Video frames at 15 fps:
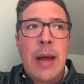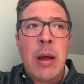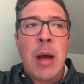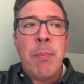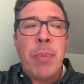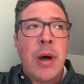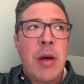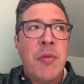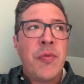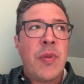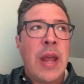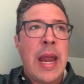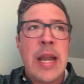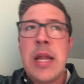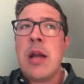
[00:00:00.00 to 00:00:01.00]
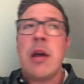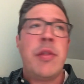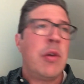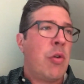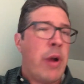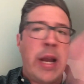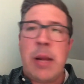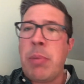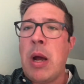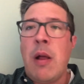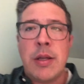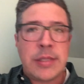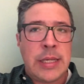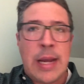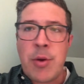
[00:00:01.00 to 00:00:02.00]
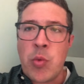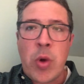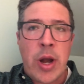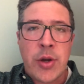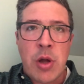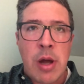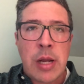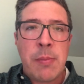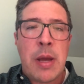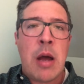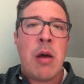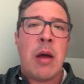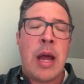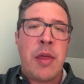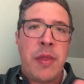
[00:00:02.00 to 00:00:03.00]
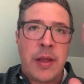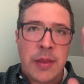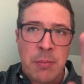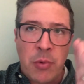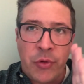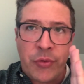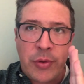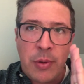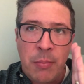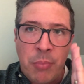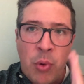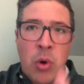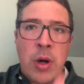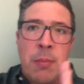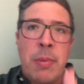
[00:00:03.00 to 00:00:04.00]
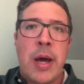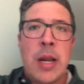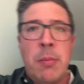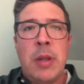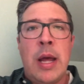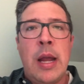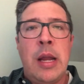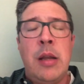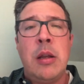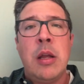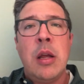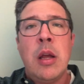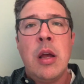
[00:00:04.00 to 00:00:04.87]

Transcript: Above any other grading policy I would want to talk about, I think the most important bottom line